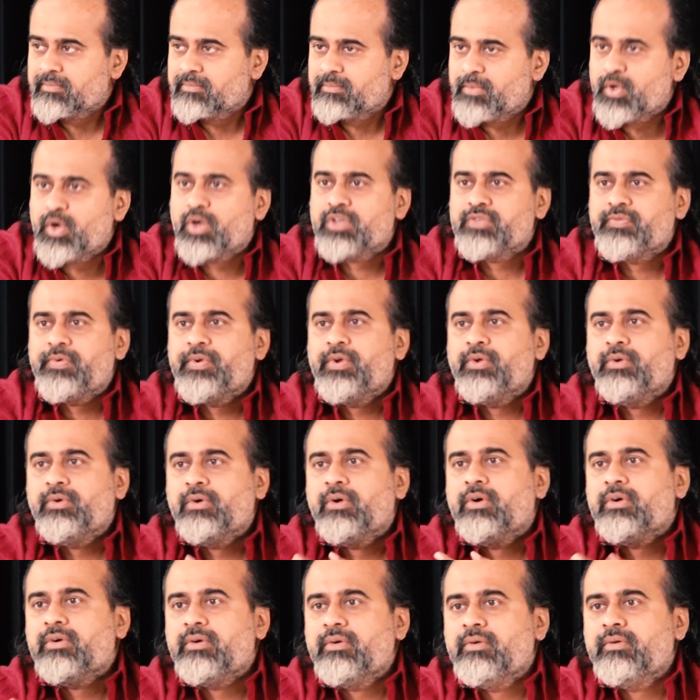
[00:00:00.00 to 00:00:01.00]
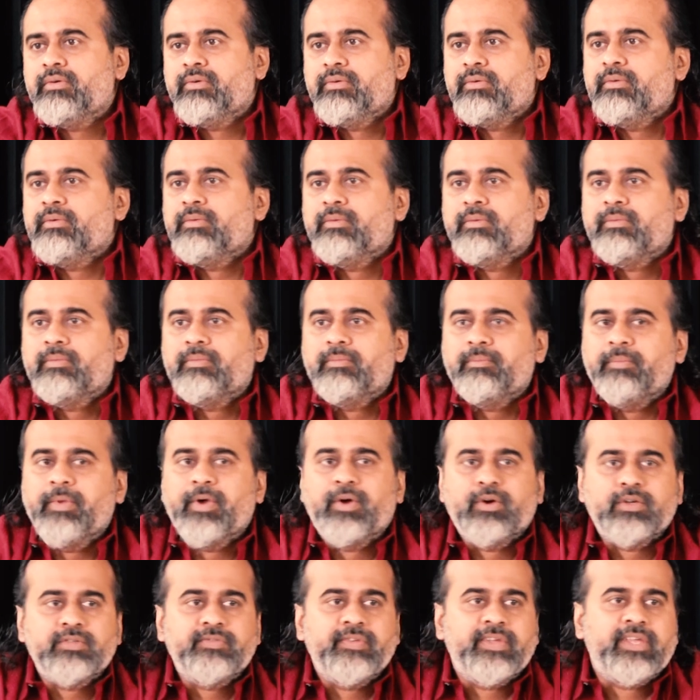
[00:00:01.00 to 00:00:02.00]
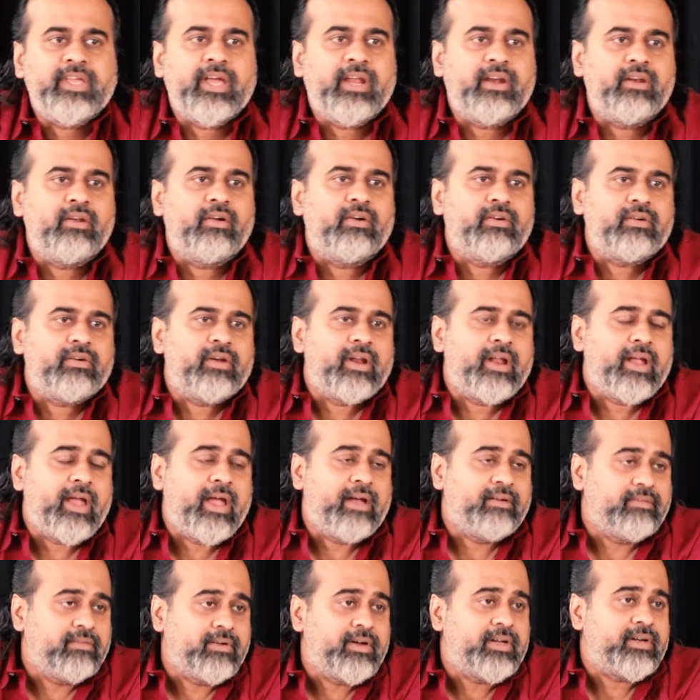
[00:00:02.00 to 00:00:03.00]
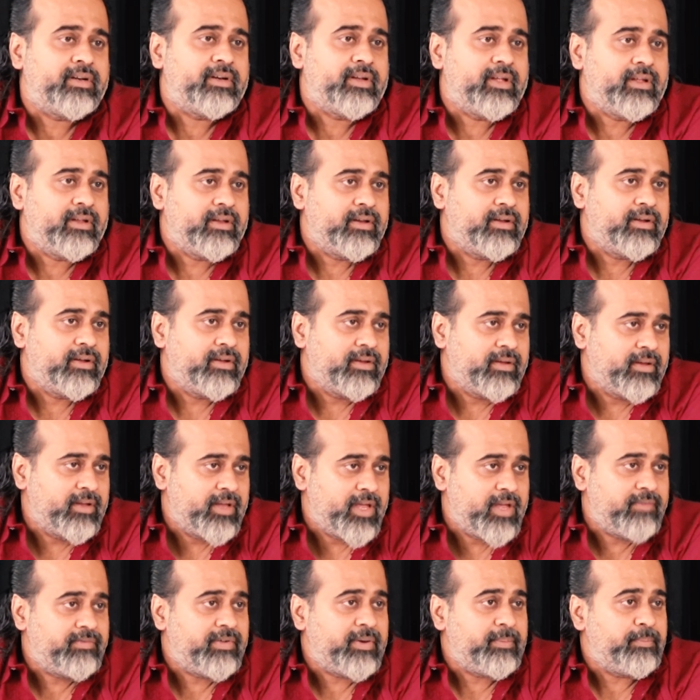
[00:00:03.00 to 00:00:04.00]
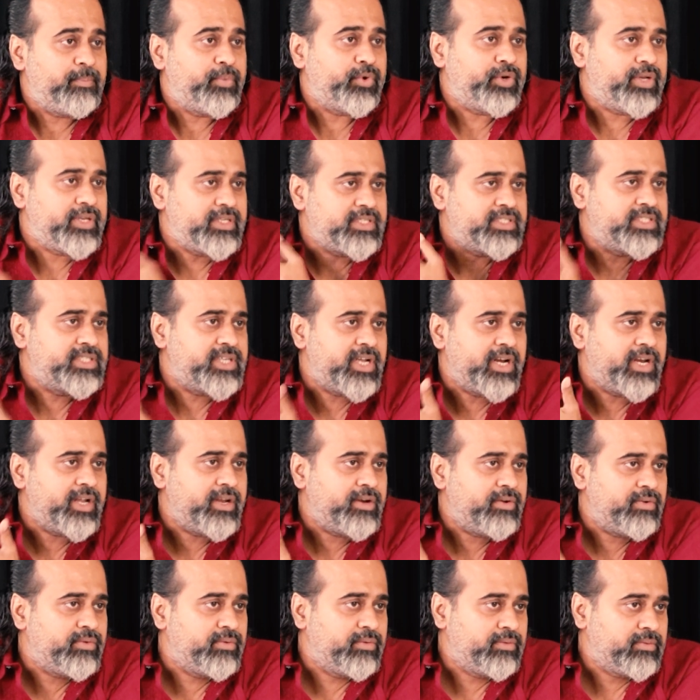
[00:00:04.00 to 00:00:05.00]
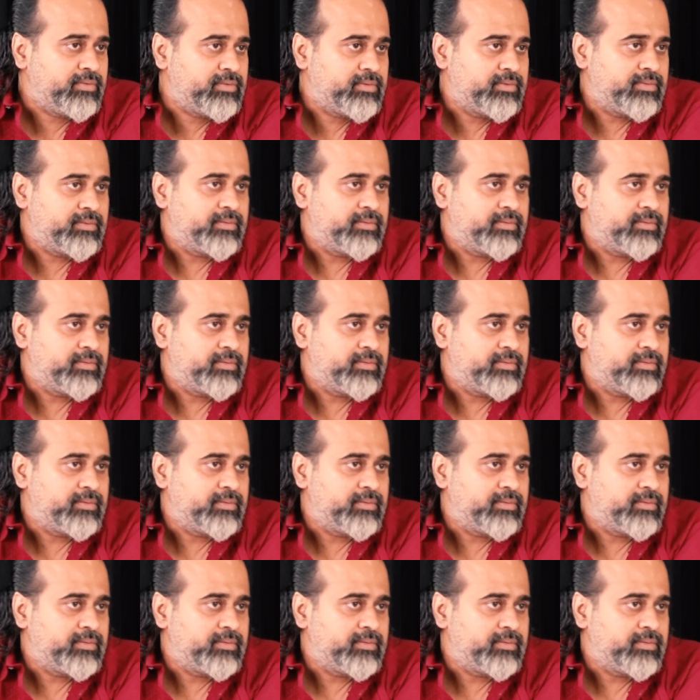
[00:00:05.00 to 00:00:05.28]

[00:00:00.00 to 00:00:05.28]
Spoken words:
Because we do not know, because we cannot ever even potentially know,